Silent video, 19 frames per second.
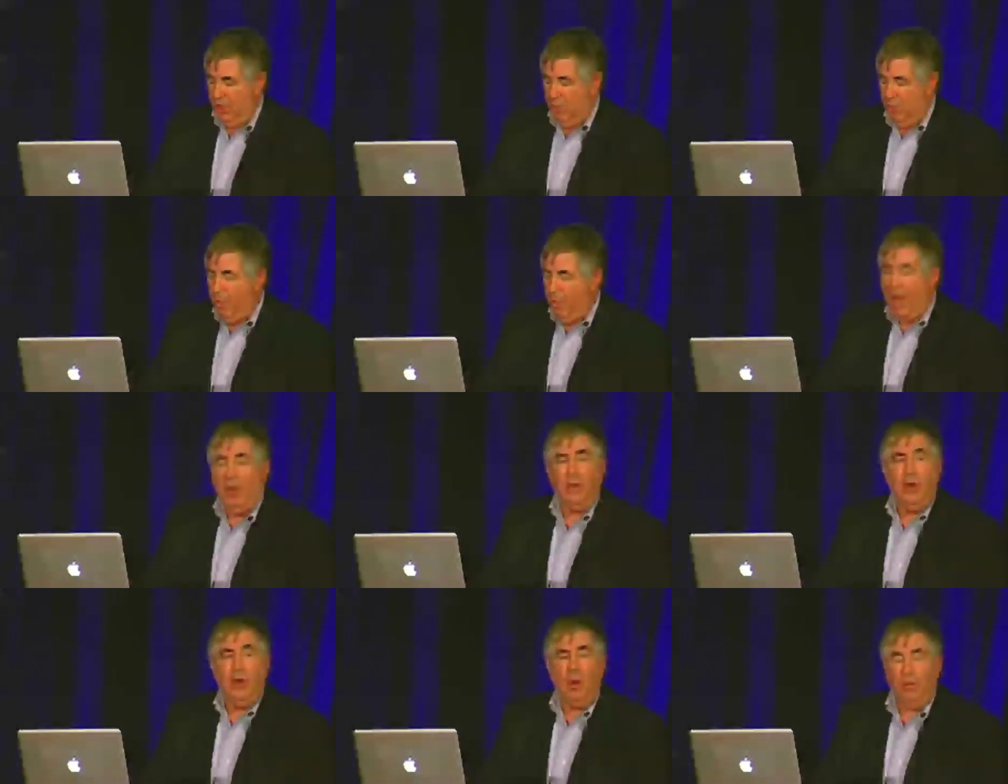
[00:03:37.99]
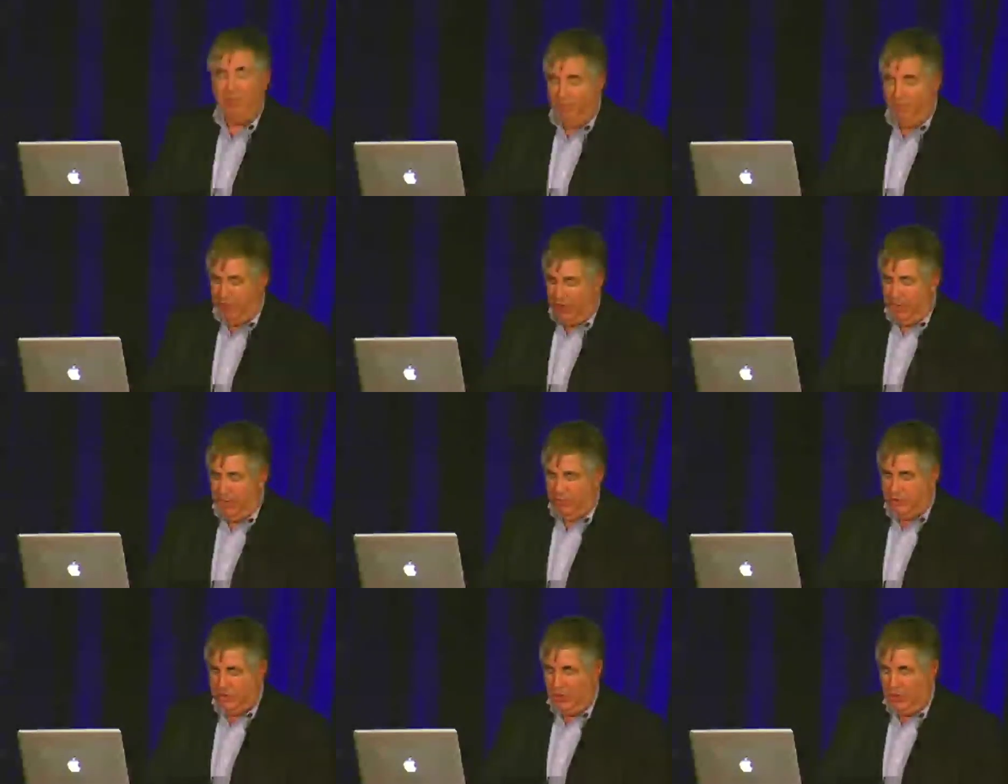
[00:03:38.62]
well-known
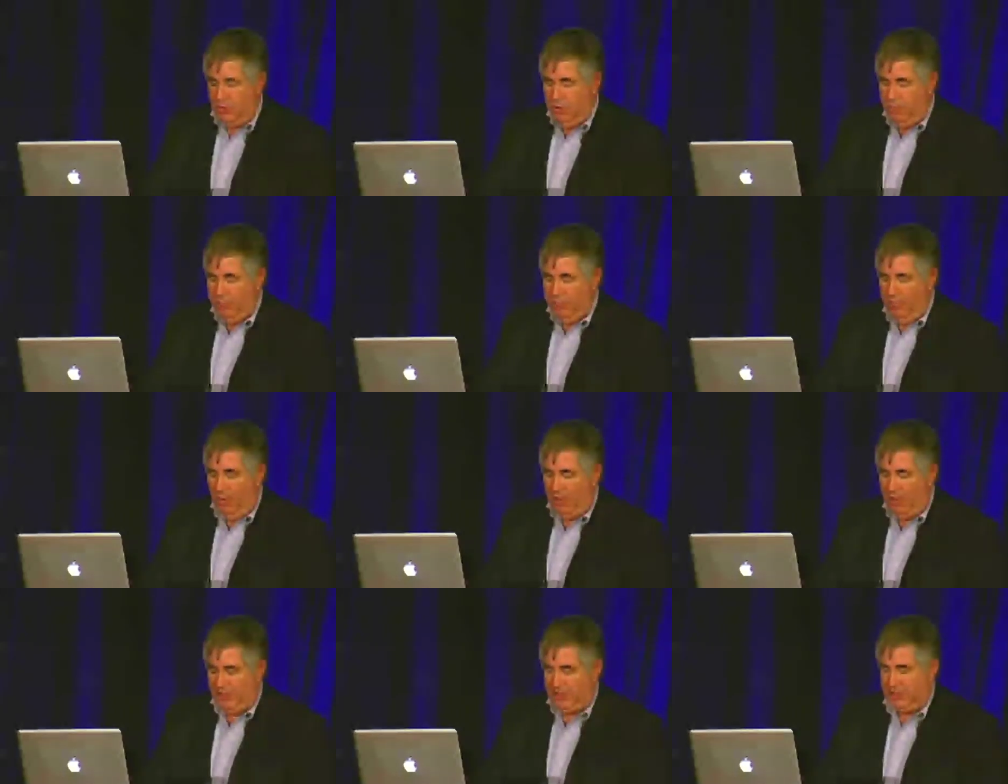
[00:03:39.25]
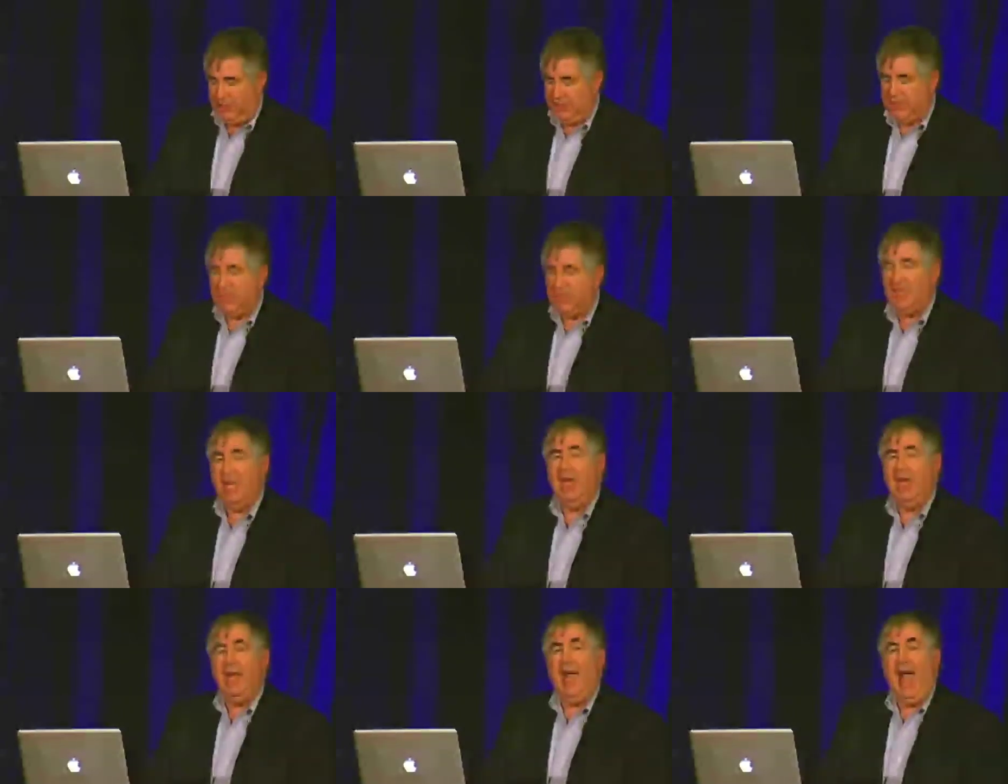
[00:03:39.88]
figures and new voices,
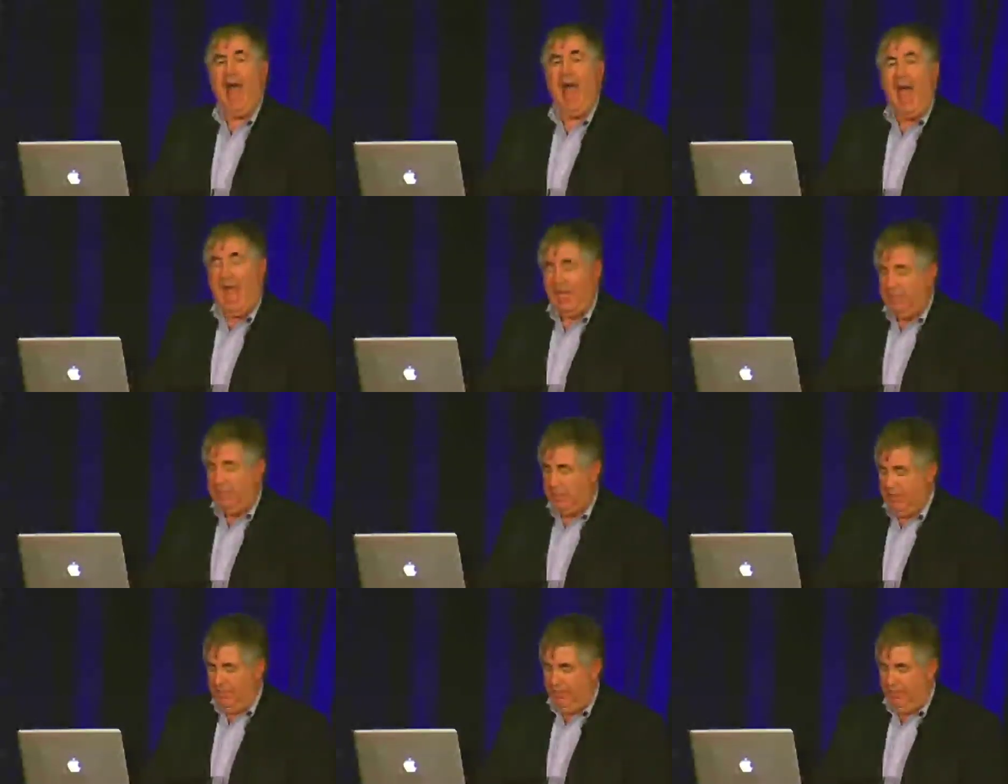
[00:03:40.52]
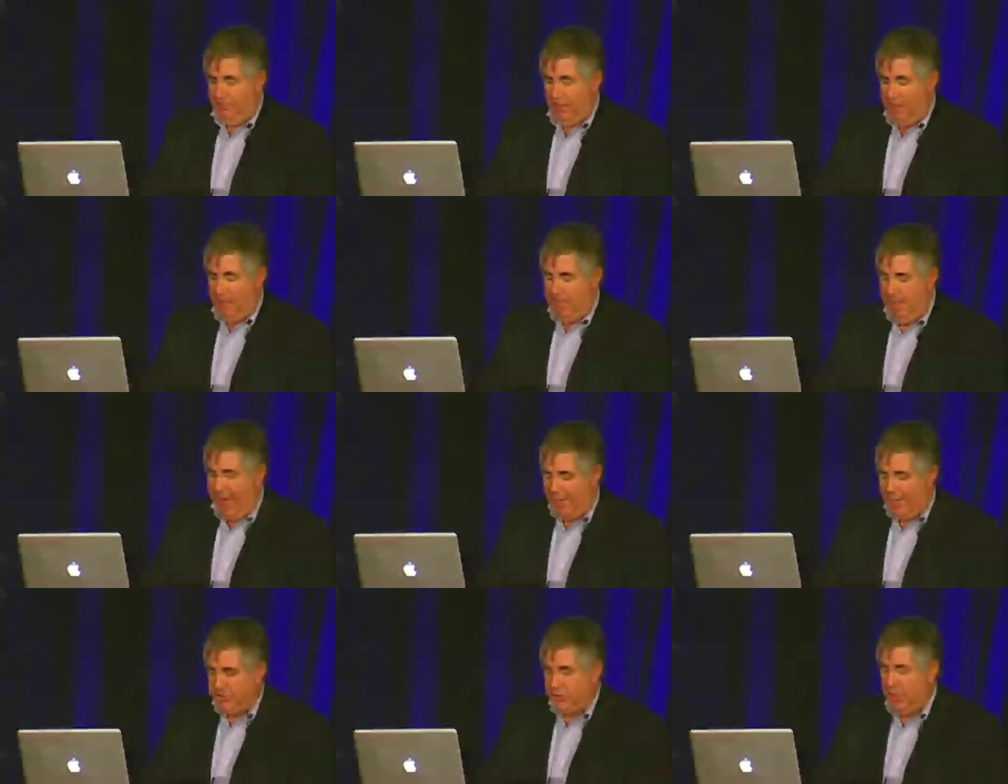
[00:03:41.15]
active,
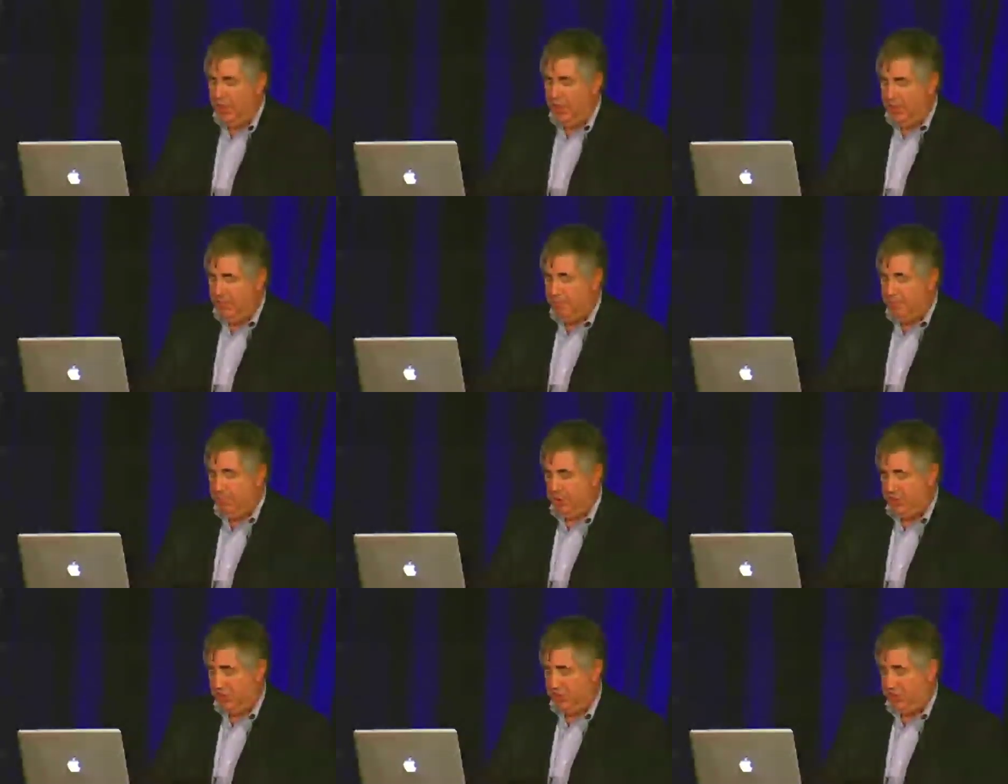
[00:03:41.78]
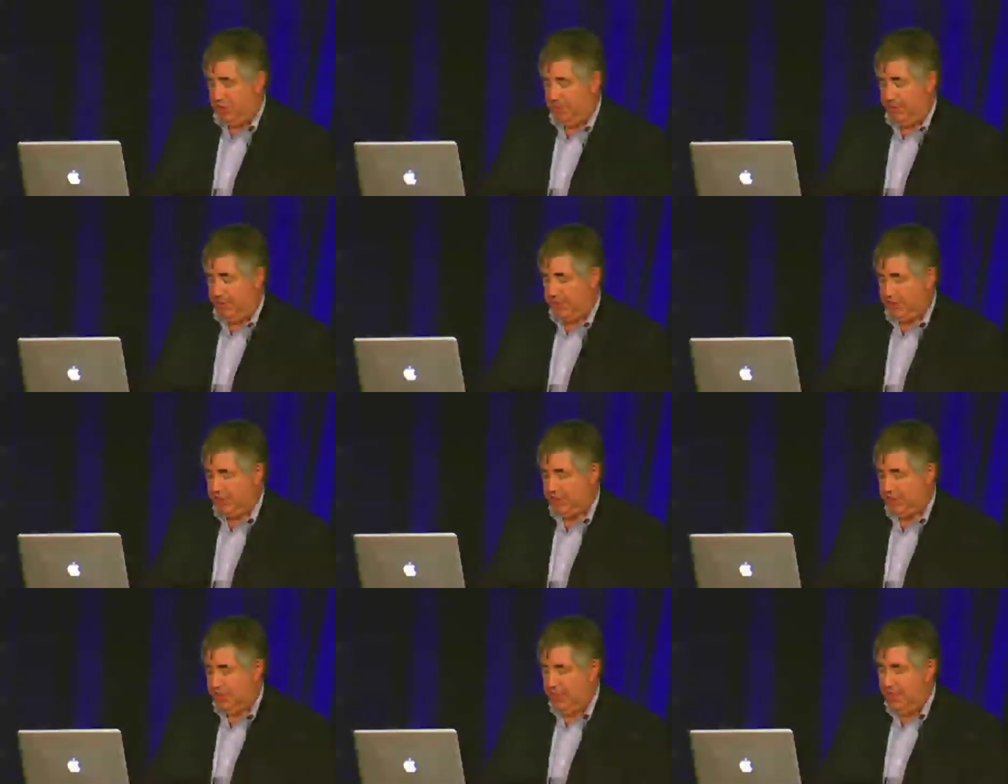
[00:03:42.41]
imaginative
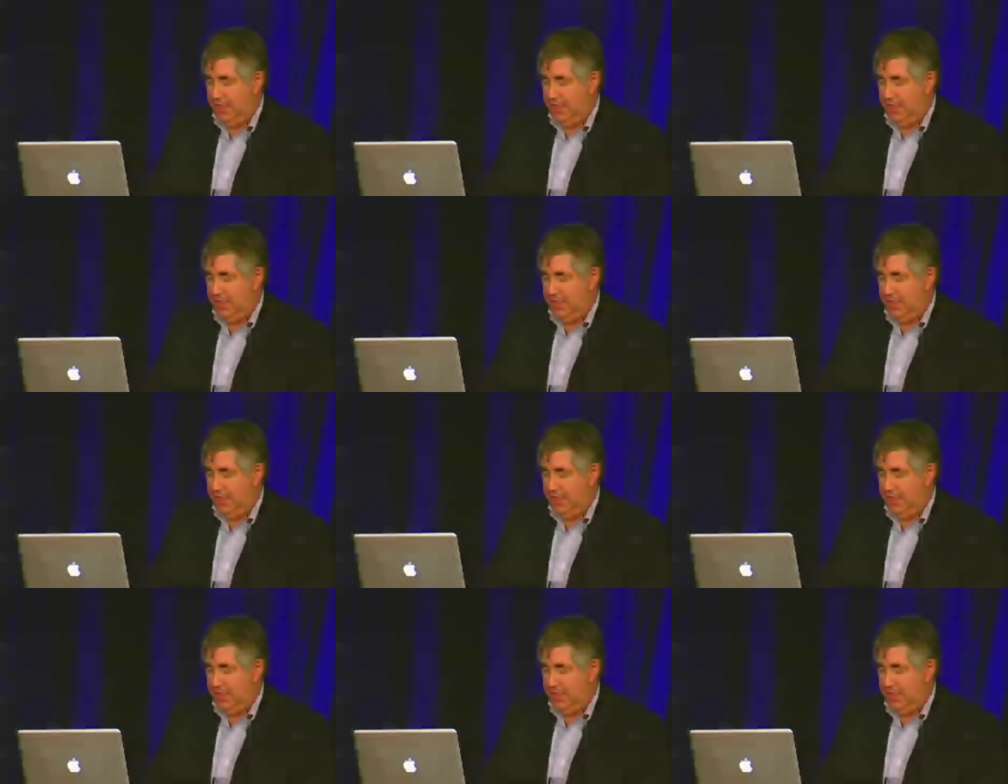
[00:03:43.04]
participants.